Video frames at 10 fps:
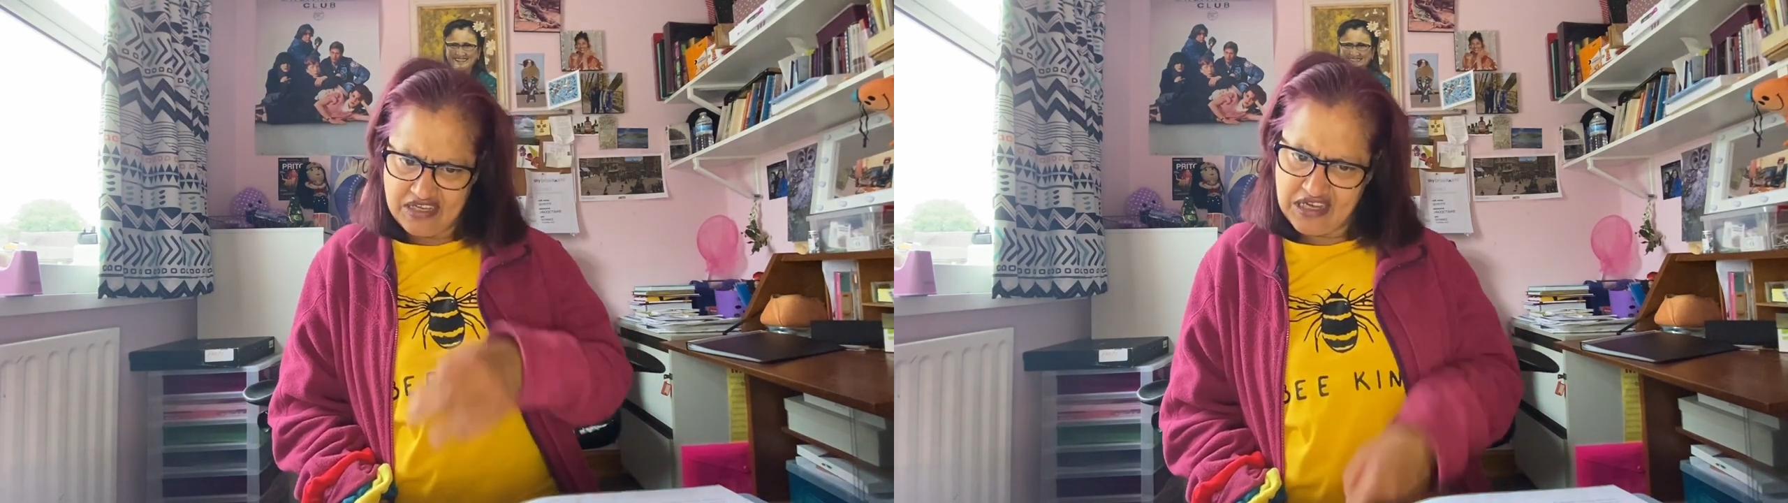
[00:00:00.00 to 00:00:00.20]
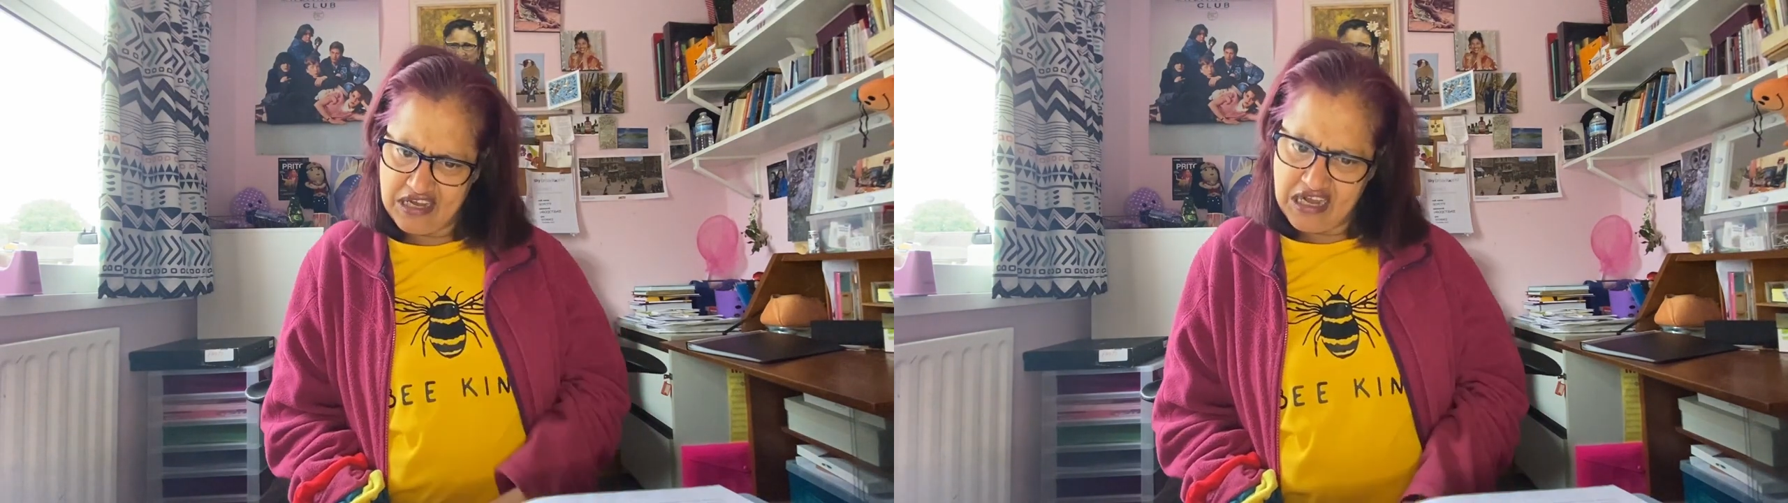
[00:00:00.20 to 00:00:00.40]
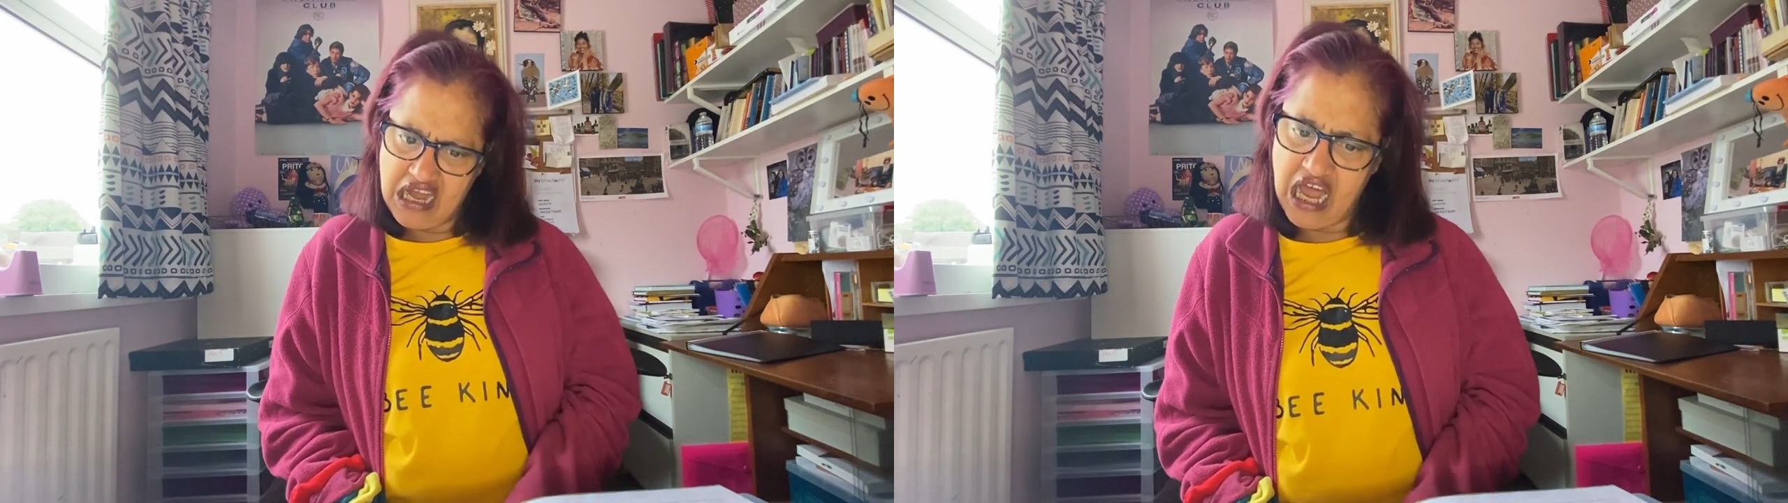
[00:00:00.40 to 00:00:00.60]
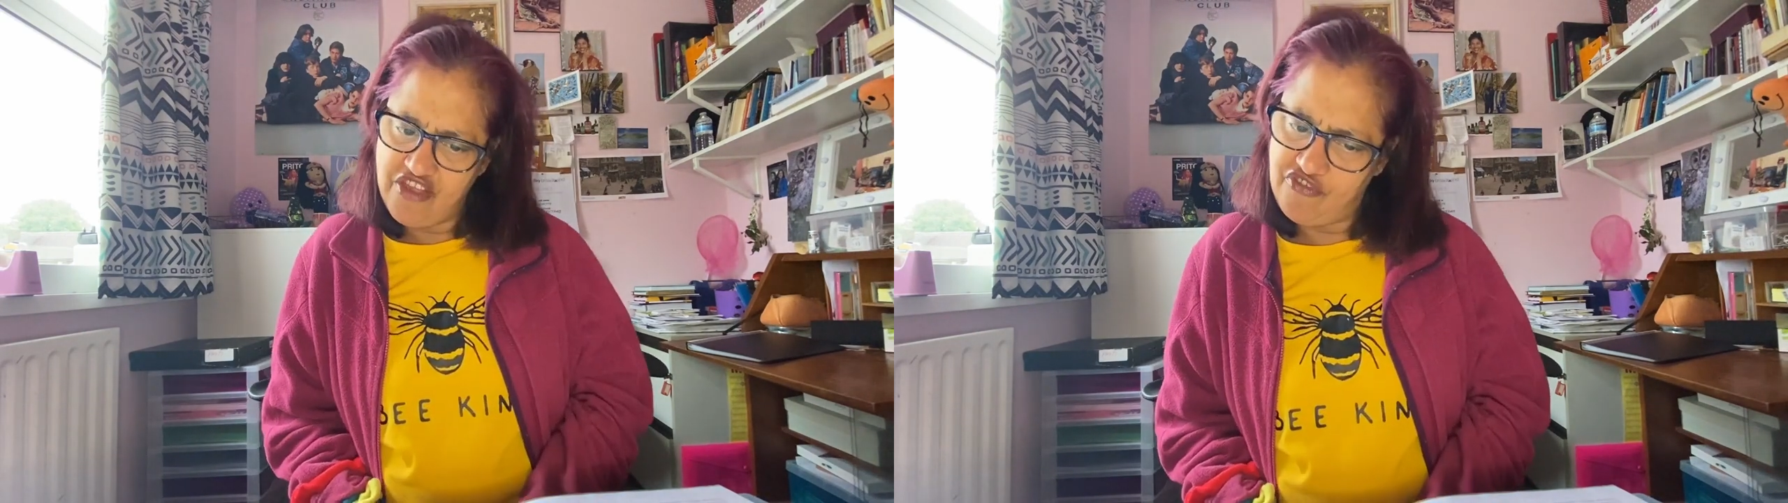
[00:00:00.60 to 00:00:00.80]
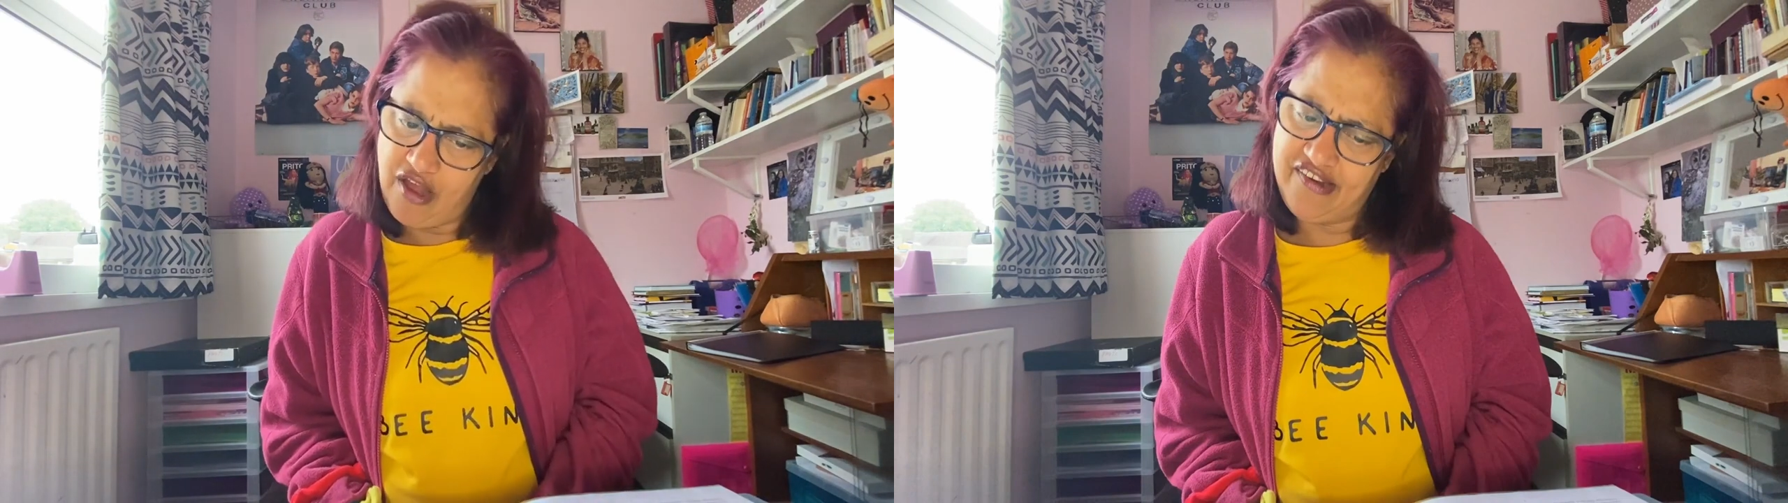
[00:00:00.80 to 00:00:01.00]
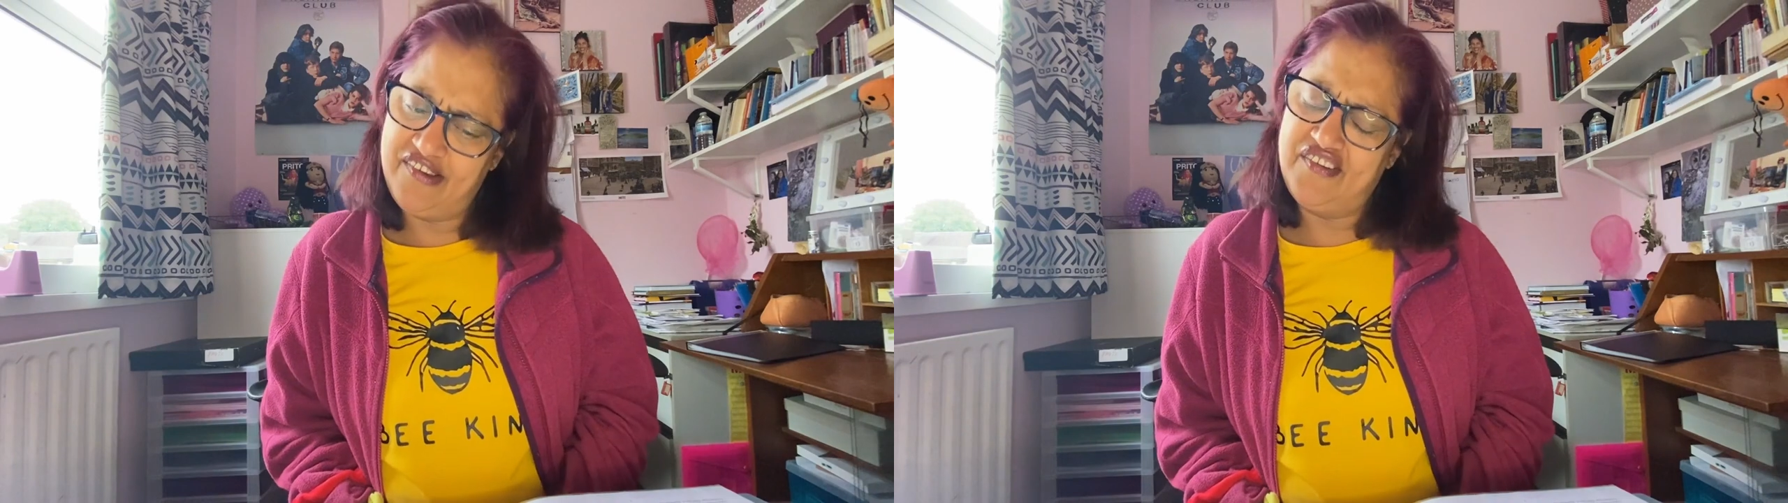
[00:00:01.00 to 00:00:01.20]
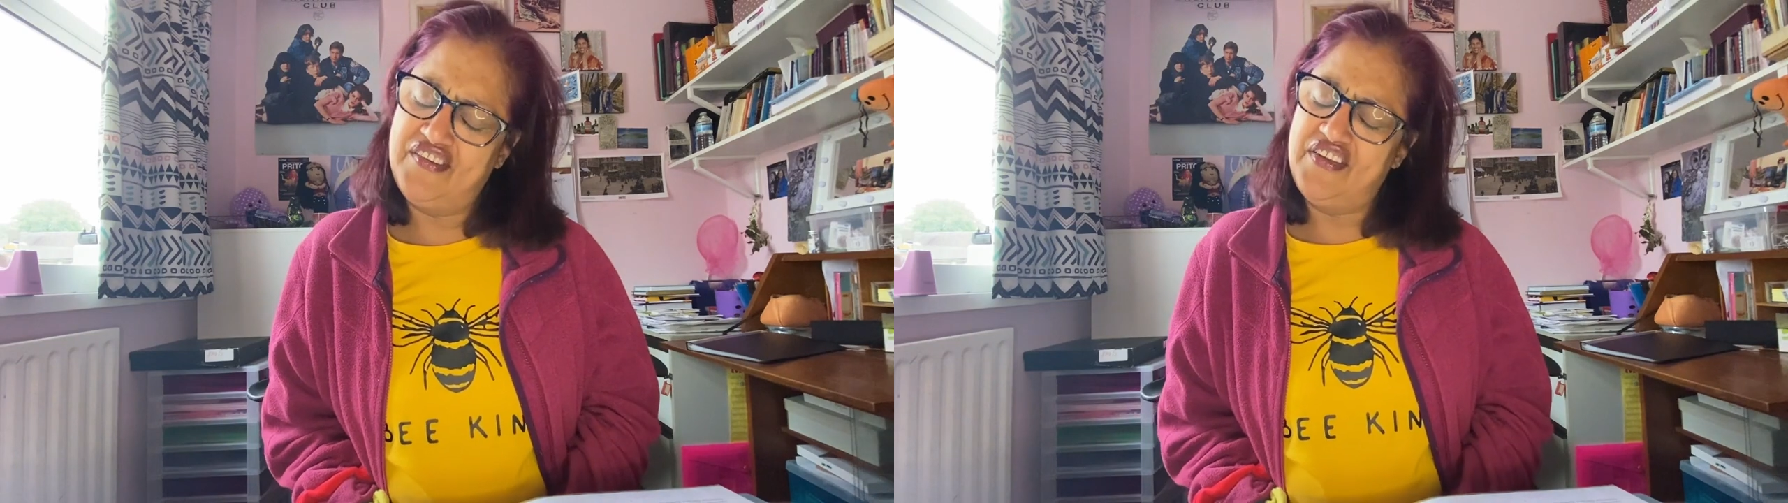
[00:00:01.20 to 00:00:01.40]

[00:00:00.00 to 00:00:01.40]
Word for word: I write a